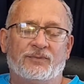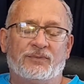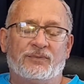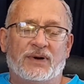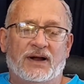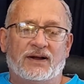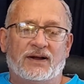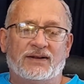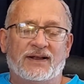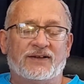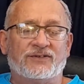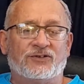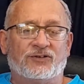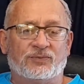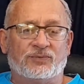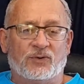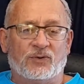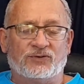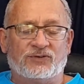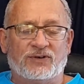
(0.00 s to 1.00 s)
But as a
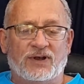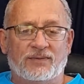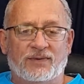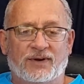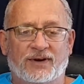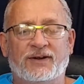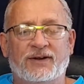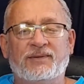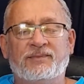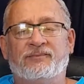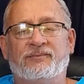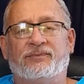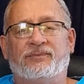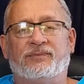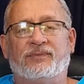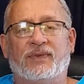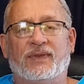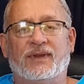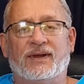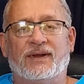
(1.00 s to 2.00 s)
small summary,
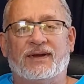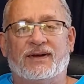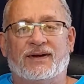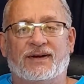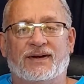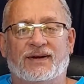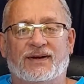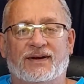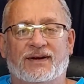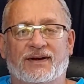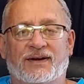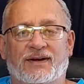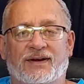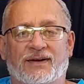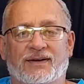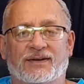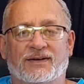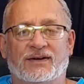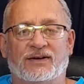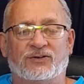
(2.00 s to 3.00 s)

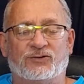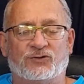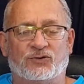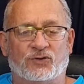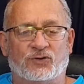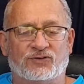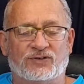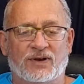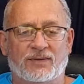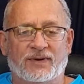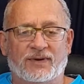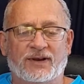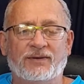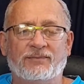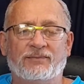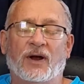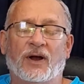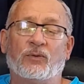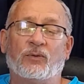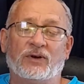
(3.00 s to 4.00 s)
a short
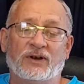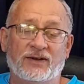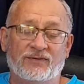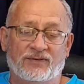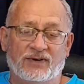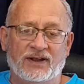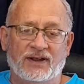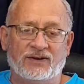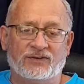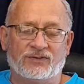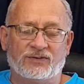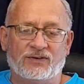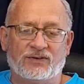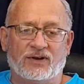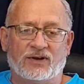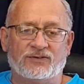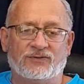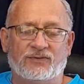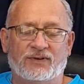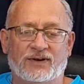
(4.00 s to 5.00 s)
summary, I will leave links to
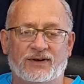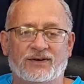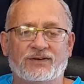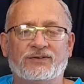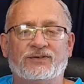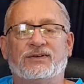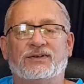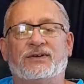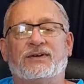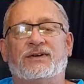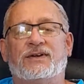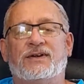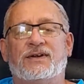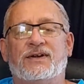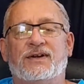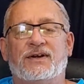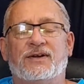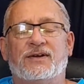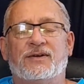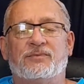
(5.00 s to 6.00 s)
those videos.
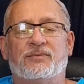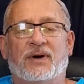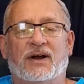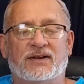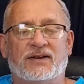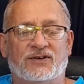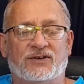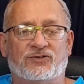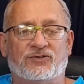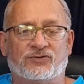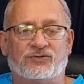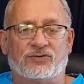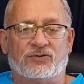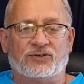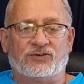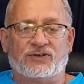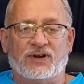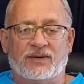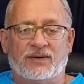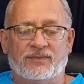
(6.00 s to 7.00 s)
But as a
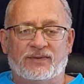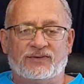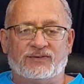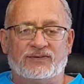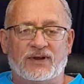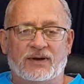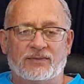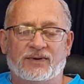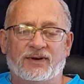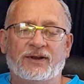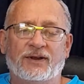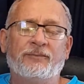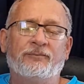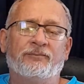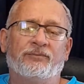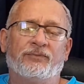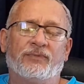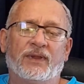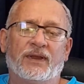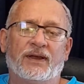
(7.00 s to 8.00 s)
short
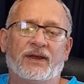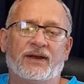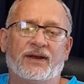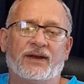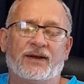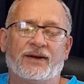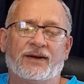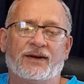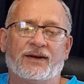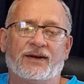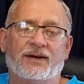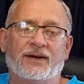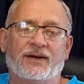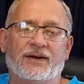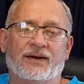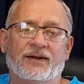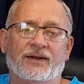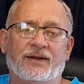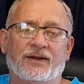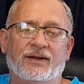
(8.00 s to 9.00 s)
summary,
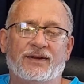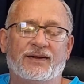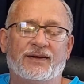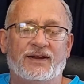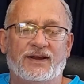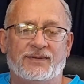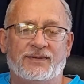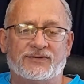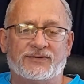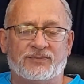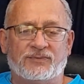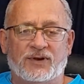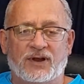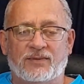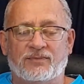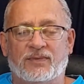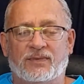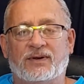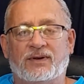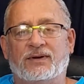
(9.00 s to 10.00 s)
in
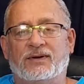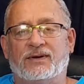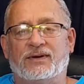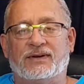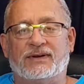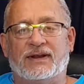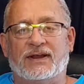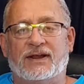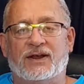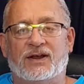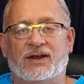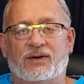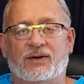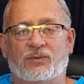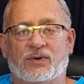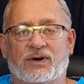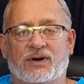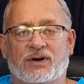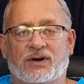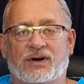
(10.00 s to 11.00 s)
September,
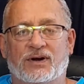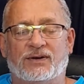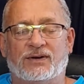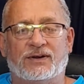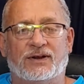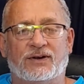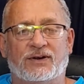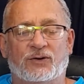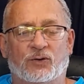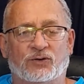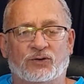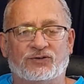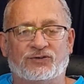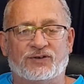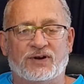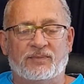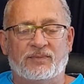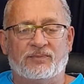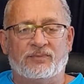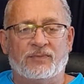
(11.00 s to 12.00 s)
the Nord
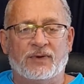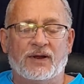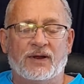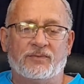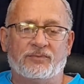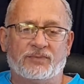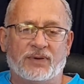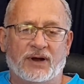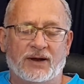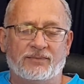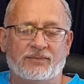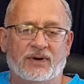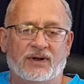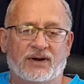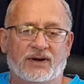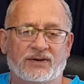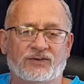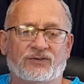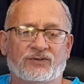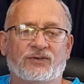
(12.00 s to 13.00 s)
Stream
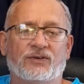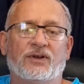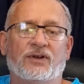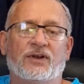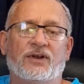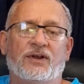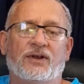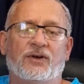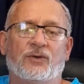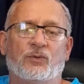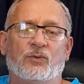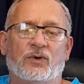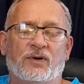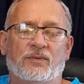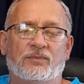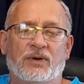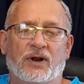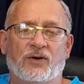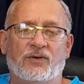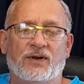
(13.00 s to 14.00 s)
pipelines were
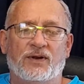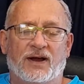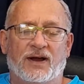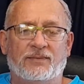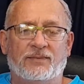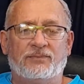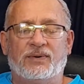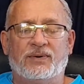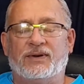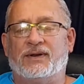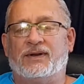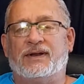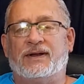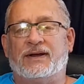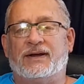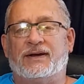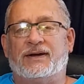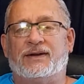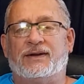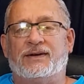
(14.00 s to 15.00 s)
blown up,
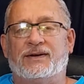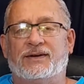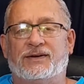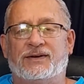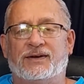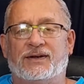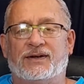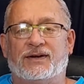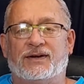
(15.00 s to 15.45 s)
and